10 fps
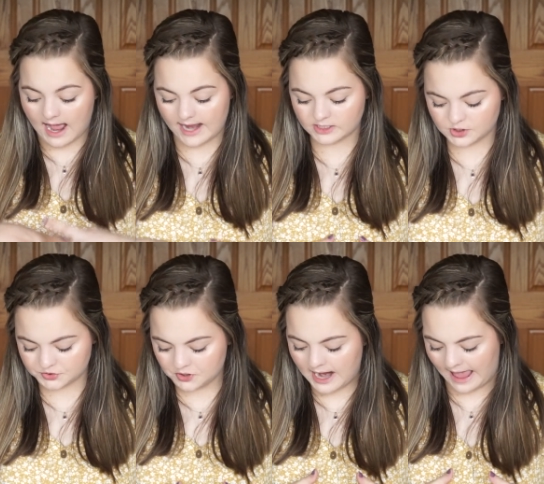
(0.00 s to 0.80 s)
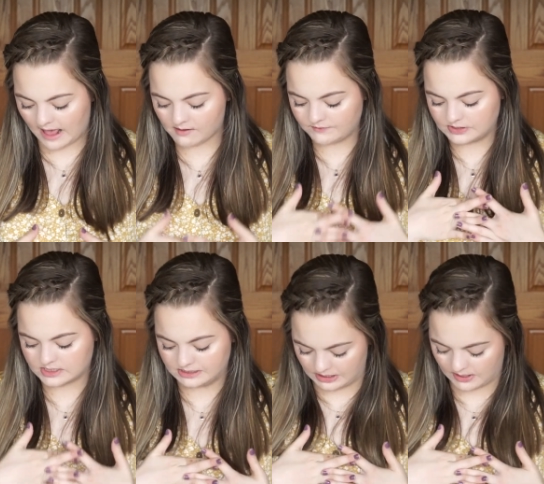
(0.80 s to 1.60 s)
I do have
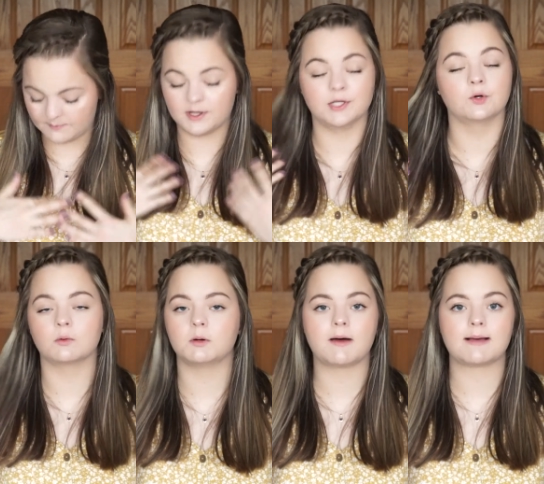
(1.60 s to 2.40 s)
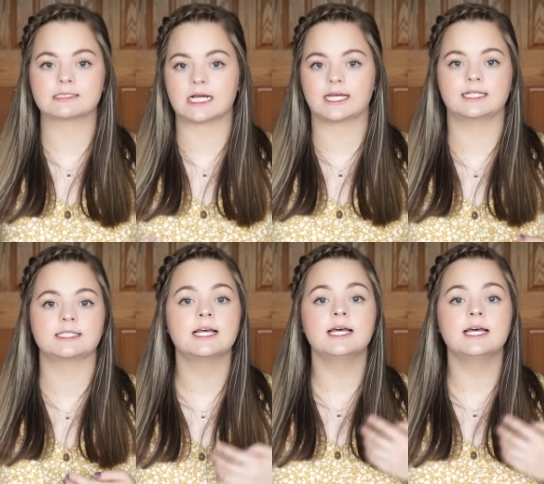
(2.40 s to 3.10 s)
some normal pop sockets